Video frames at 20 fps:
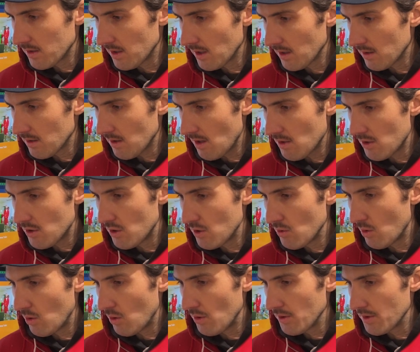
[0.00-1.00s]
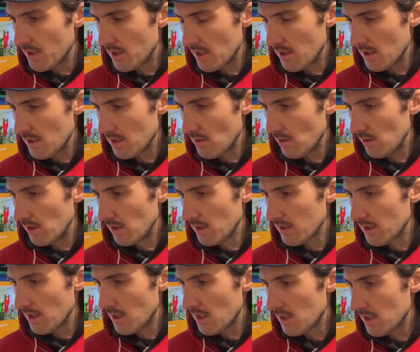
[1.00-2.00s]
like there are 2 holes here. So it looks
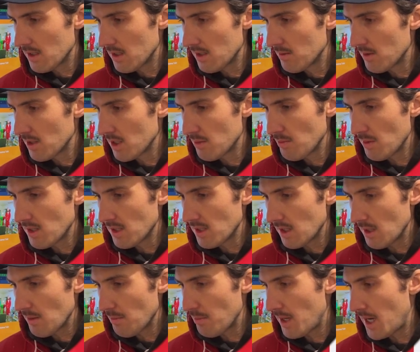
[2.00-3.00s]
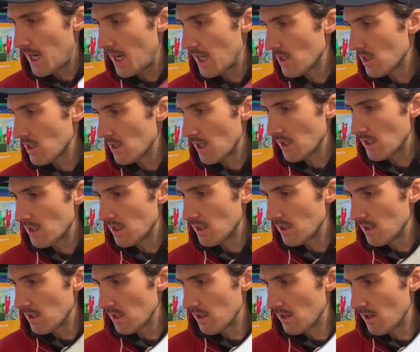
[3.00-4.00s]
like it's just missing the badge, and that's
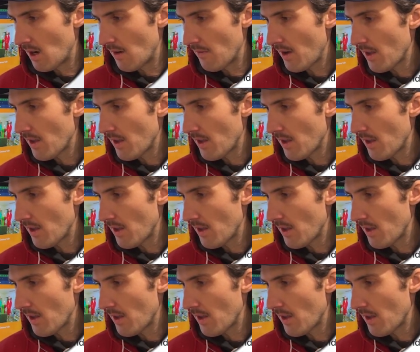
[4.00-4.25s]
easy enough.